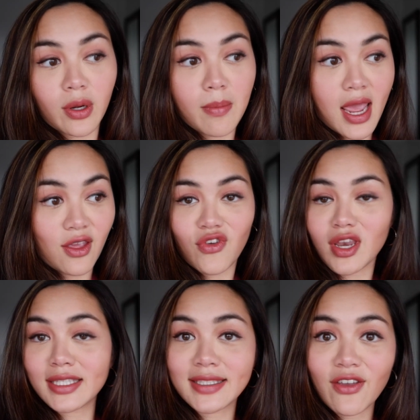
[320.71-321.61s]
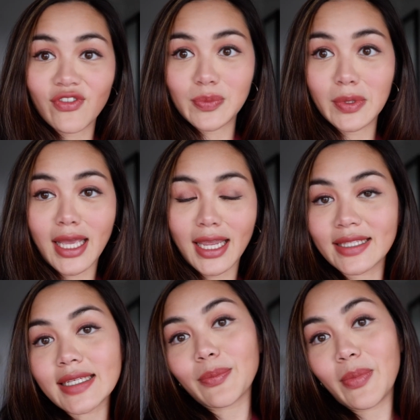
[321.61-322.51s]
what my fitness life has been like,
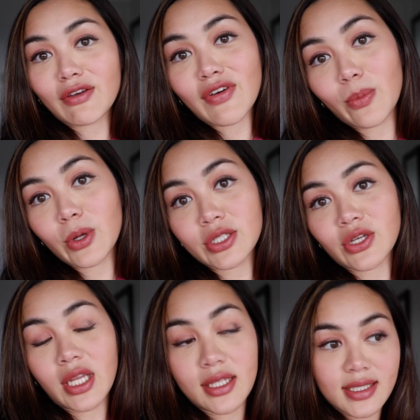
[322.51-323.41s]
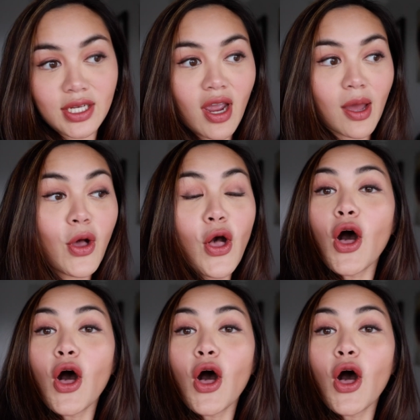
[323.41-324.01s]
it's at Bea Fabregas on Instagram.